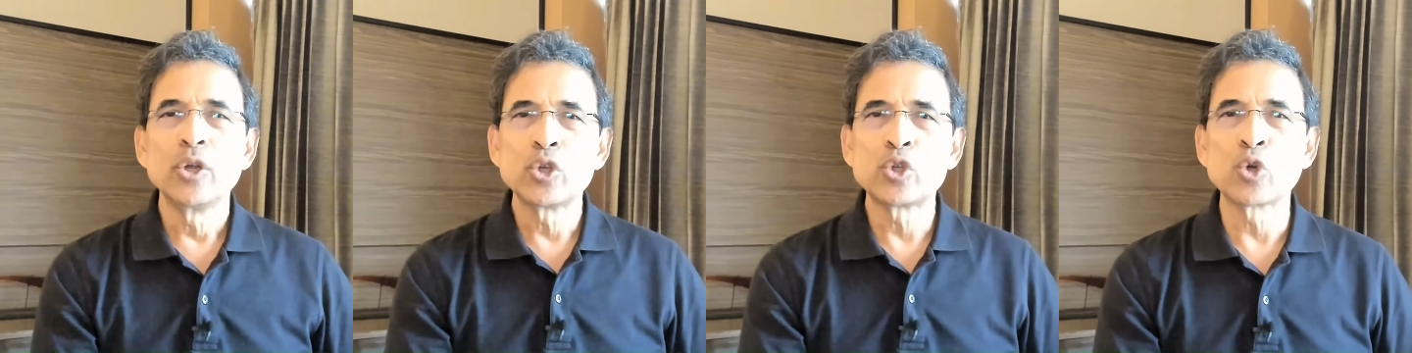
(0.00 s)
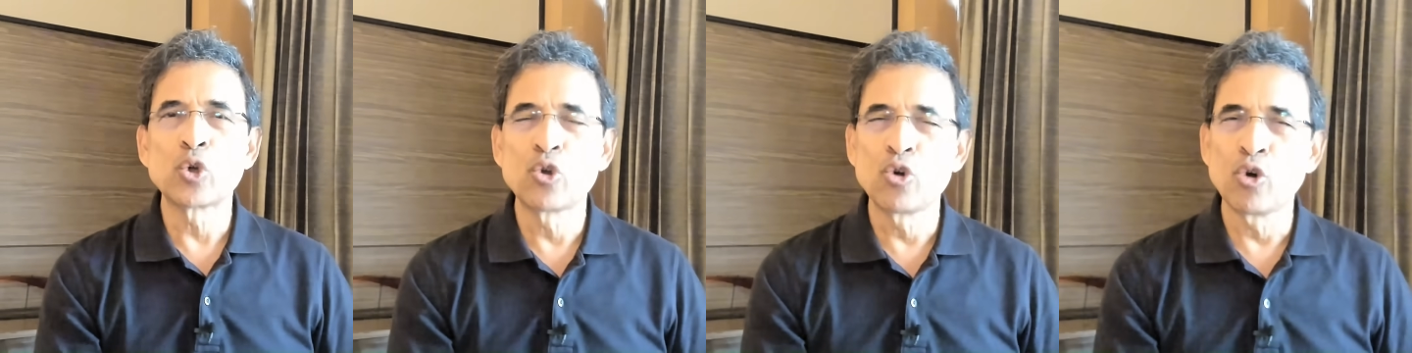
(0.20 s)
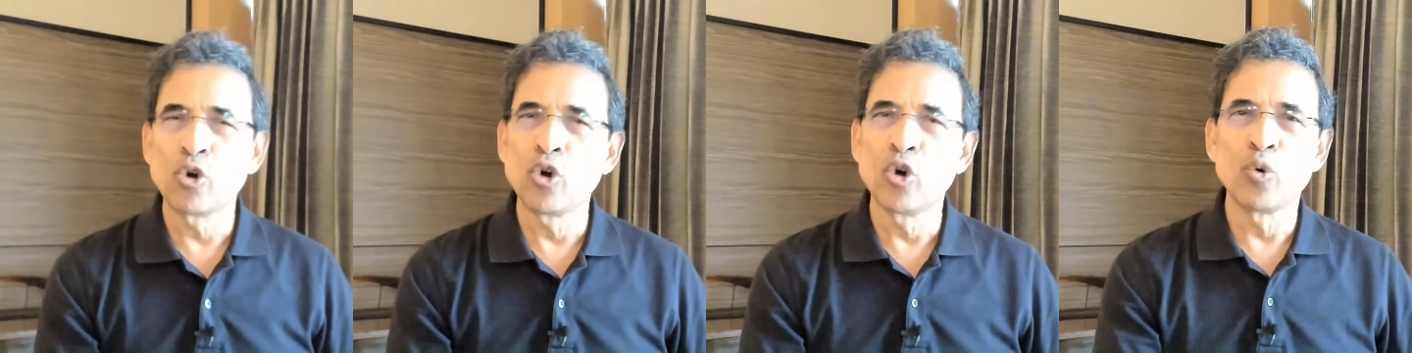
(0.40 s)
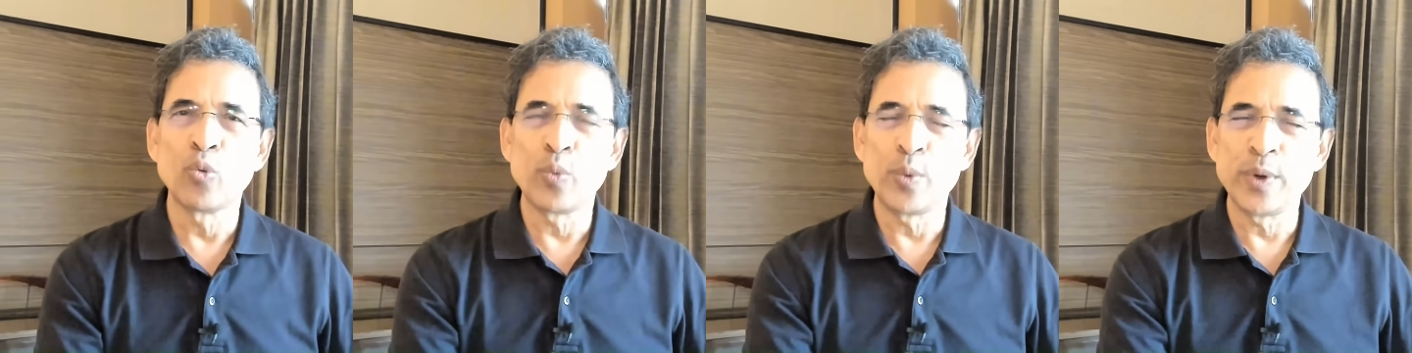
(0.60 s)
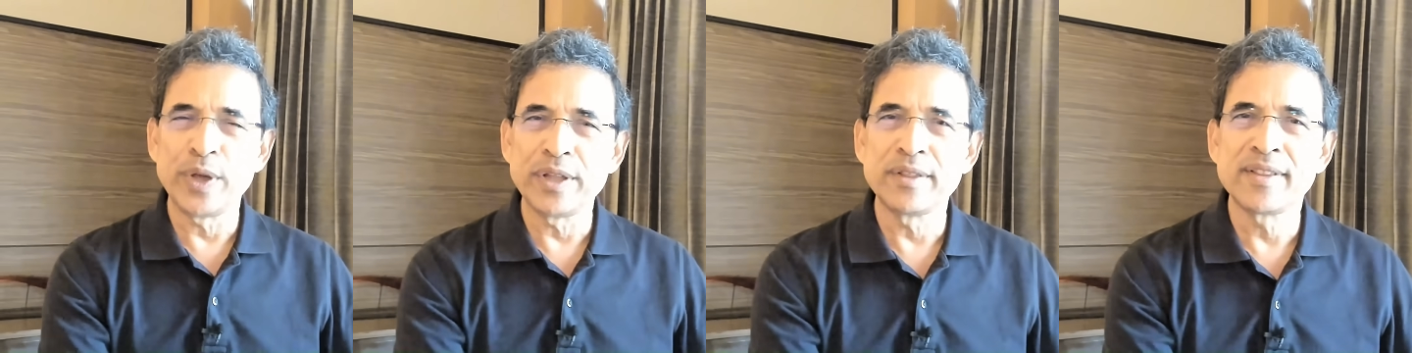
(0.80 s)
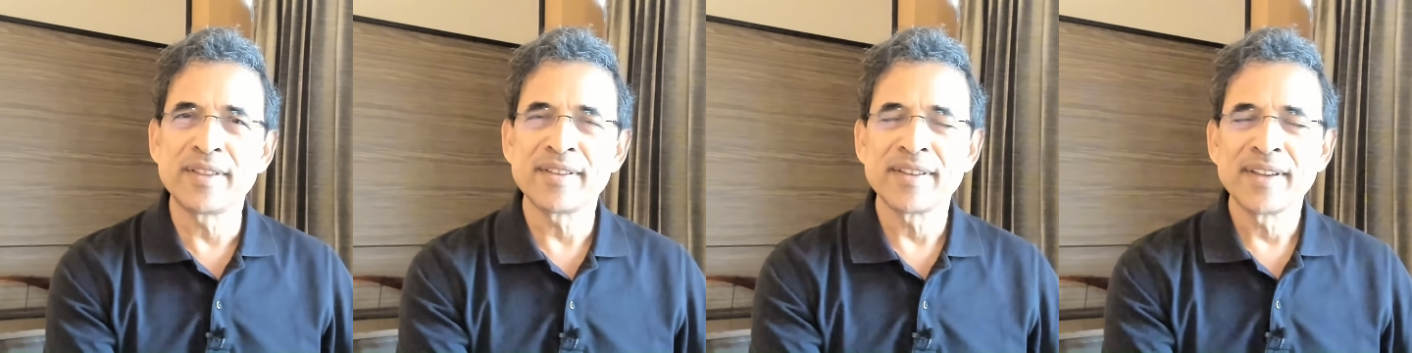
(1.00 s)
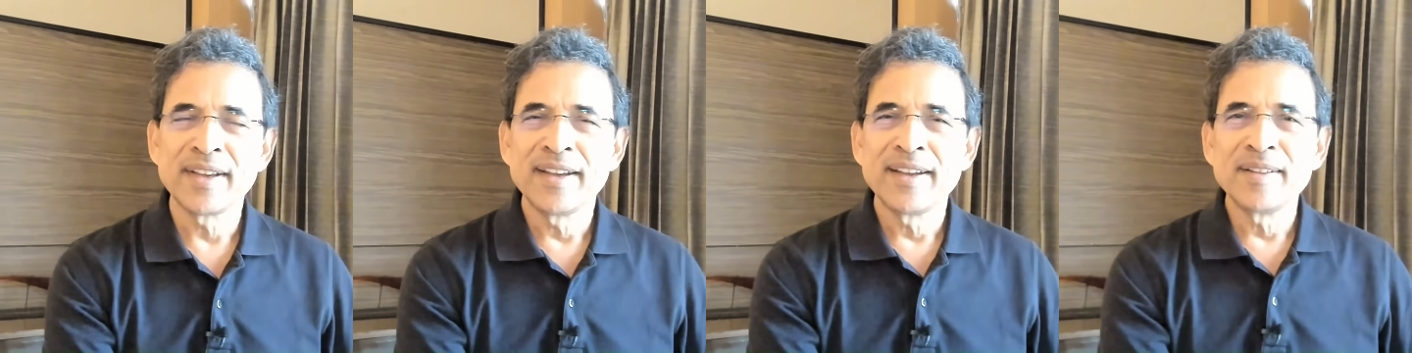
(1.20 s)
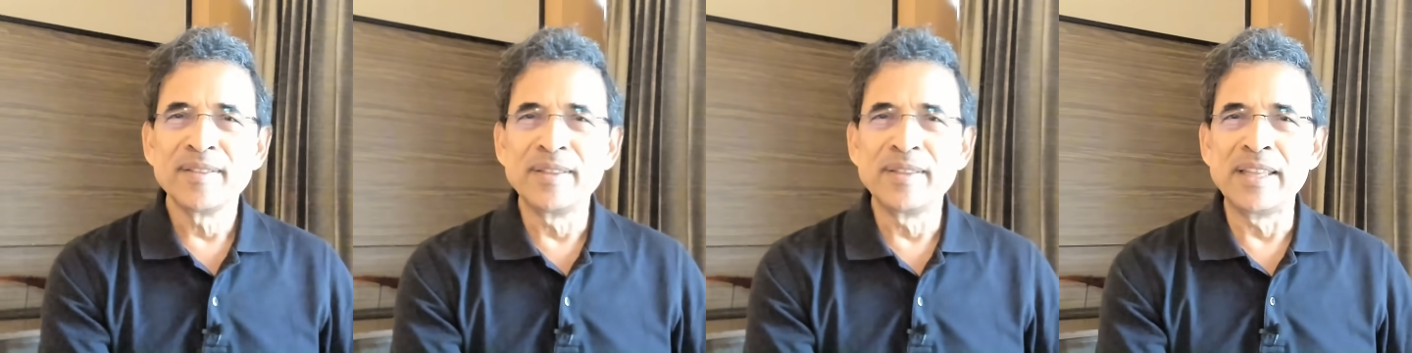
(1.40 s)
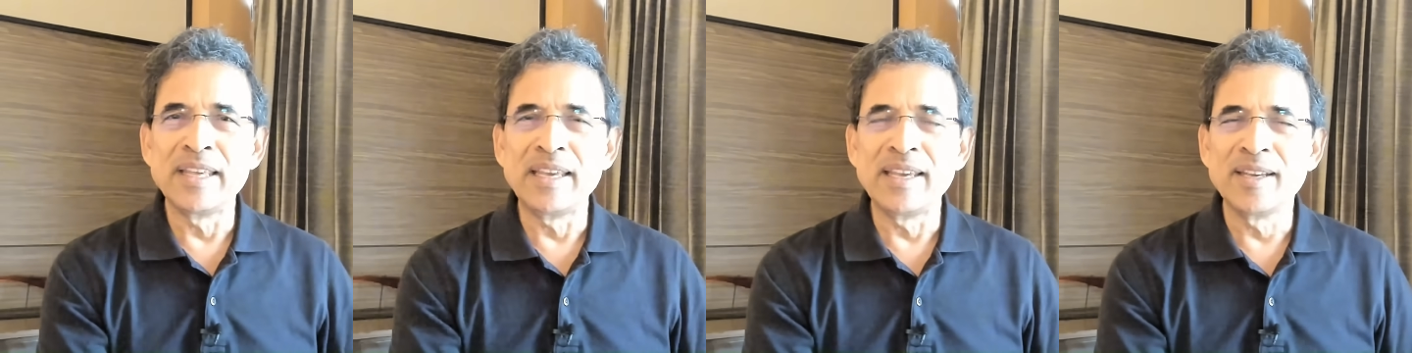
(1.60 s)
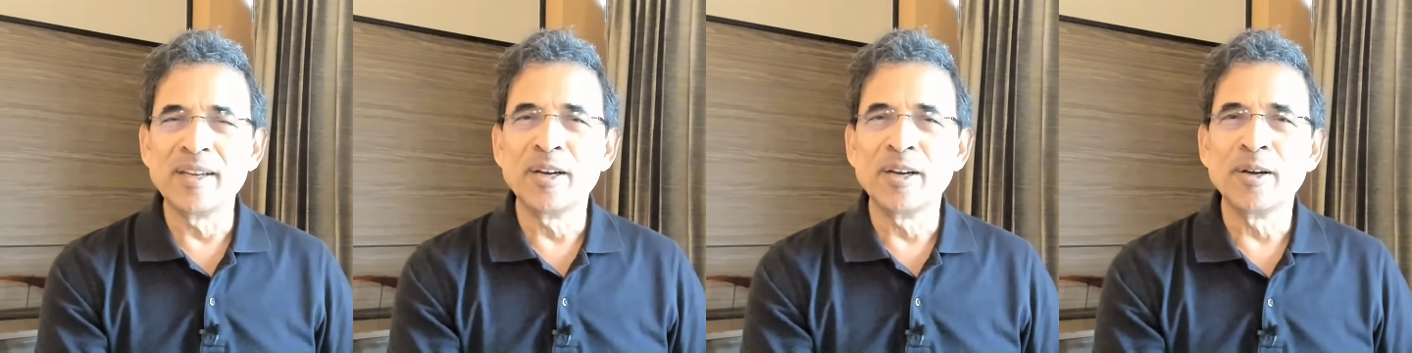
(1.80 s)
to go with
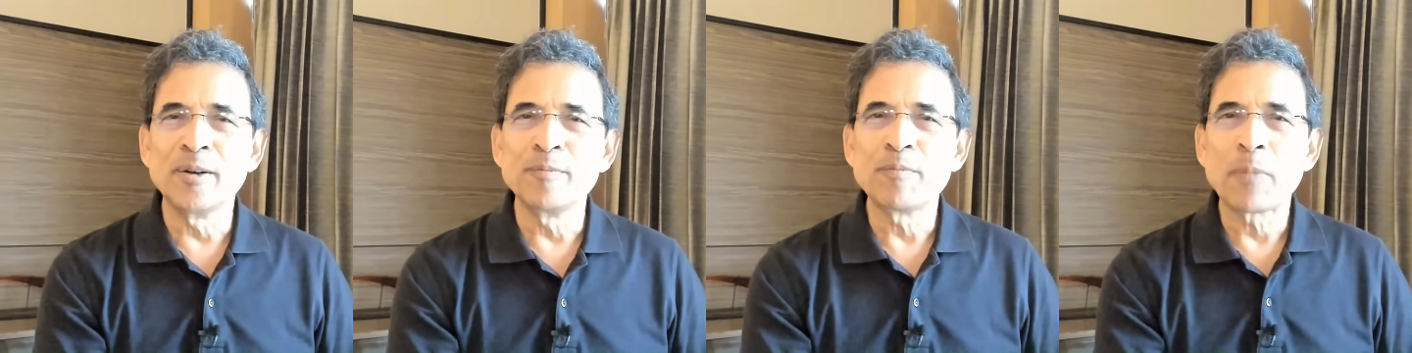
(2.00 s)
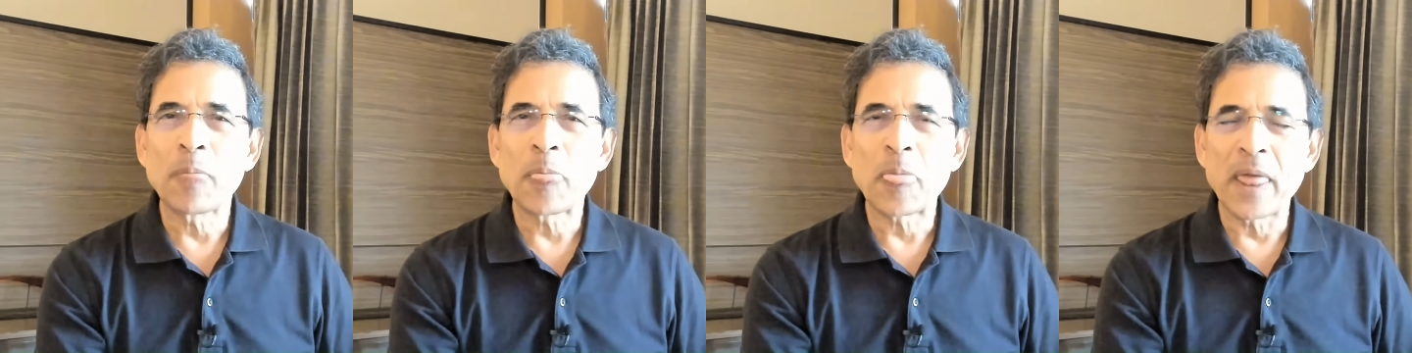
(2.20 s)
the